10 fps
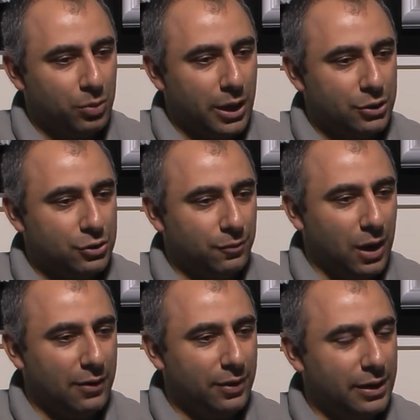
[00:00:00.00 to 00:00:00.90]
Knight Knight
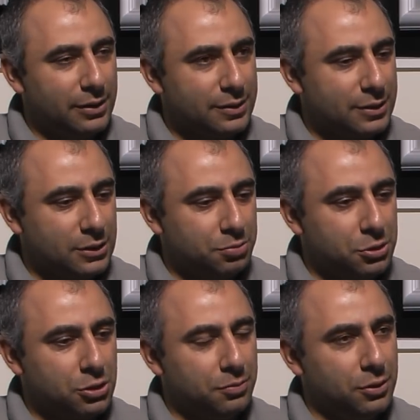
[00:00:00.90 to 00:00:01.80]
G5, E6,
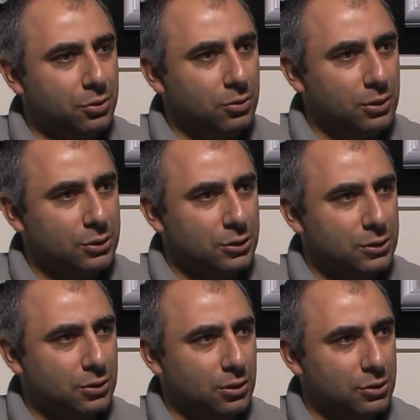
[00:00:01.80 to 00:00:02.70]
bishop b2. It's
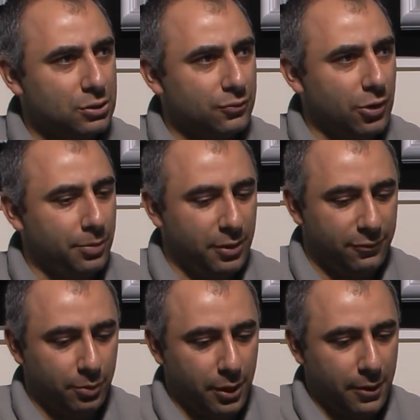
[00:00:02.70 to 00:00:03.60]
just, it's just very
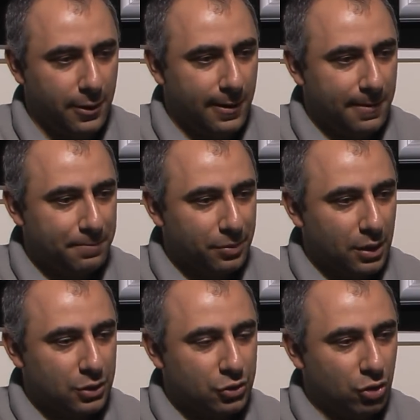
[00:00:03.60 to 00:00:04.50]
bad for me.
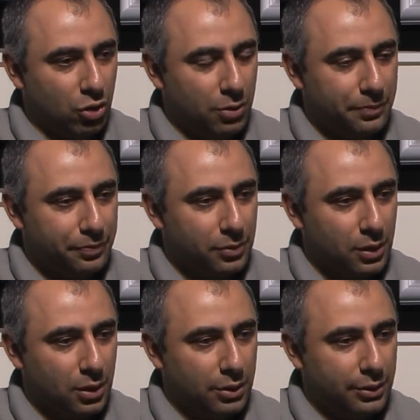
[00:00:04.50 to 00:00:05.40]
So
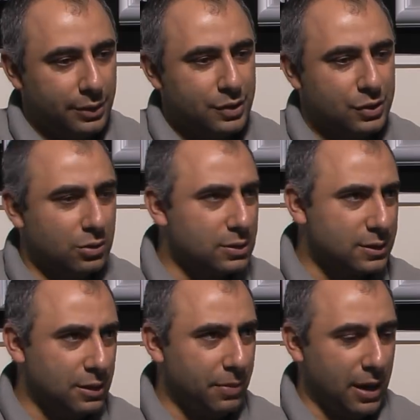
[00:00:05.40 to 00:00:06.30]
this is
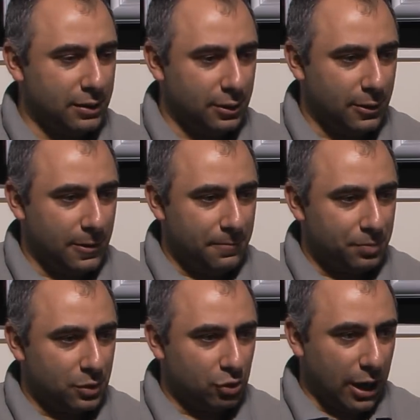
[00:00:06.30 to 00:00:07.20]
seriously bad.
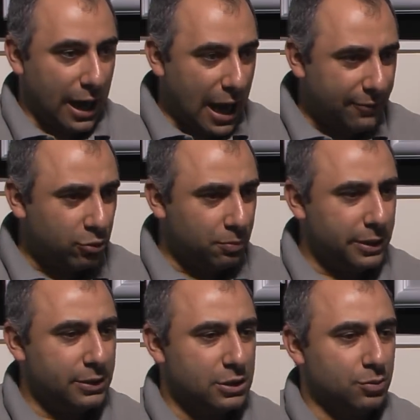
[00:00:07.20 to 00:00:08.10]
So I have to
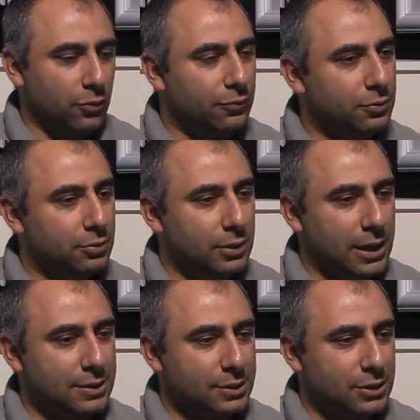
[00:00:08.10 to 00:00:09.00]
play this move.
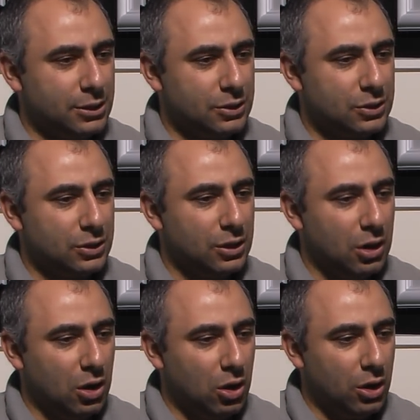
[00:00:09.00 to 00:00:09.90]
Knight c6
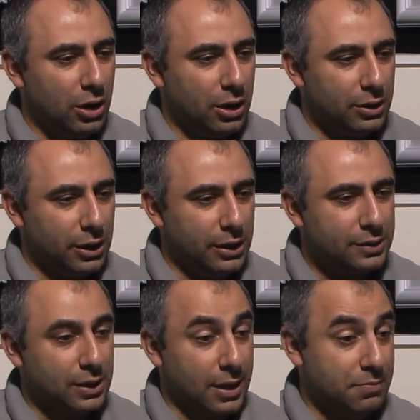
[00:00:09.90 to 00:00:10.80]

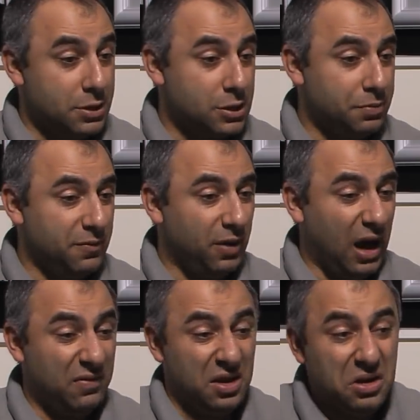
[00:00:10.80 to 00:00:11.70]
takes and bishop
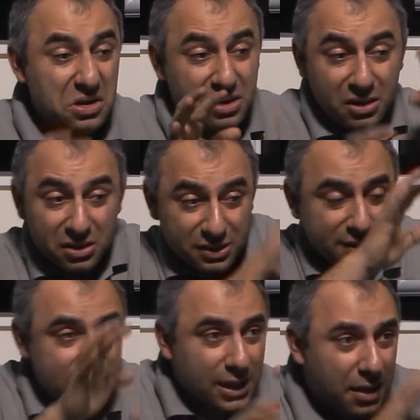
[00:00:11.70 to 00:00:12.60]
e5. And
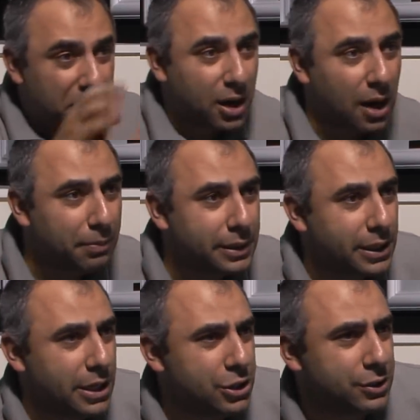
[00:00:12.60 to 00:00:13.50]
some
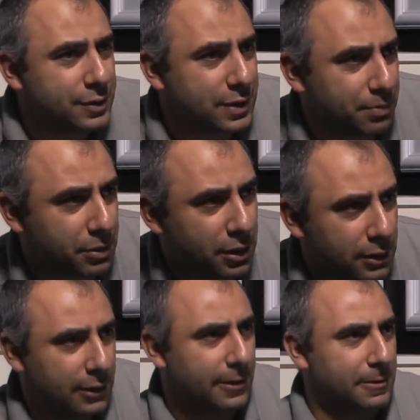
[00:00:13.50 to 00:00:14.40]
complications
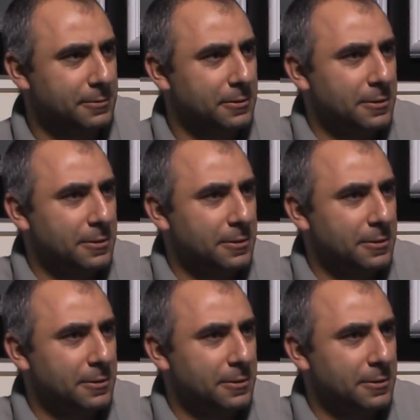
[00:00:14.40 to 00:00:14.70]
apparently here.